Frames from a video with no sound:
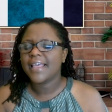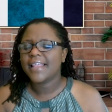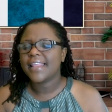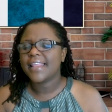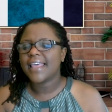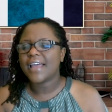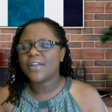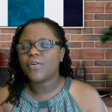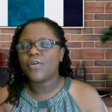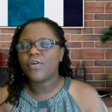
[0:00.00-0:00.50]

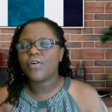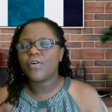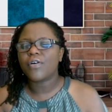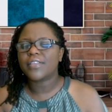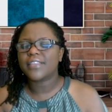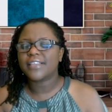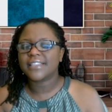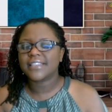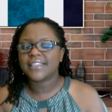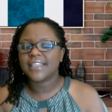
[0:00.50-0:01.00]
They had
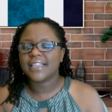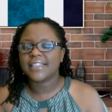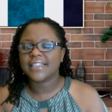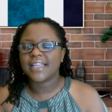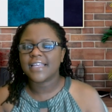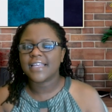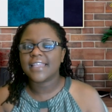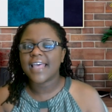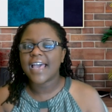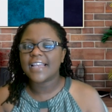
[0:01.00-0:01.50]
all these things,
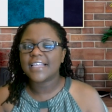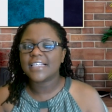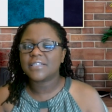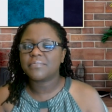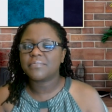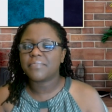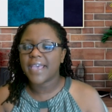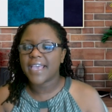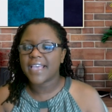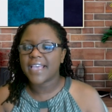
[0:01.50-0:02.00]
and that is
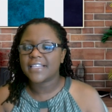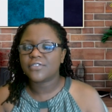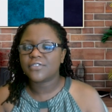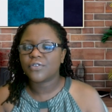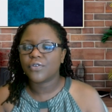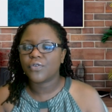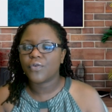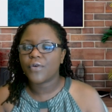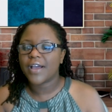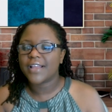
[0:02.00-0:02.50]
based
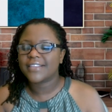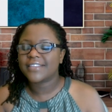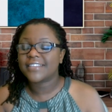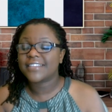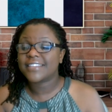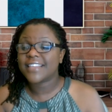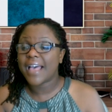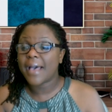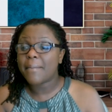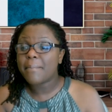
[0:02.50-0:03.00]
on what
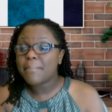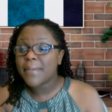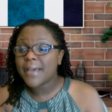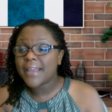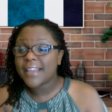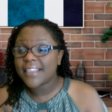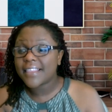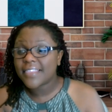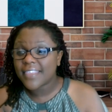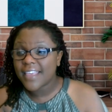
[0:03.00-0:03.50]

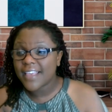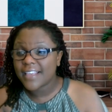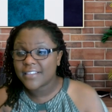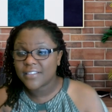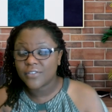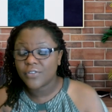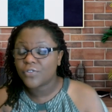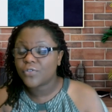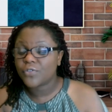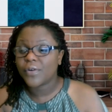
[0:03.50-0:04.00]
somebody
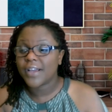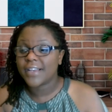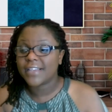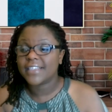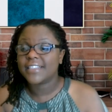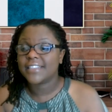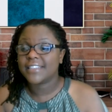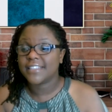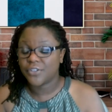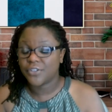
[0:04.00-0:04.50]
thinks, not what
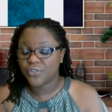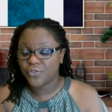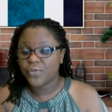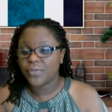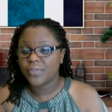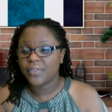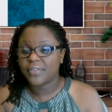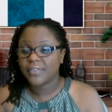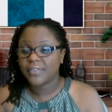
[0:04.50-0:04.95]
is the truth.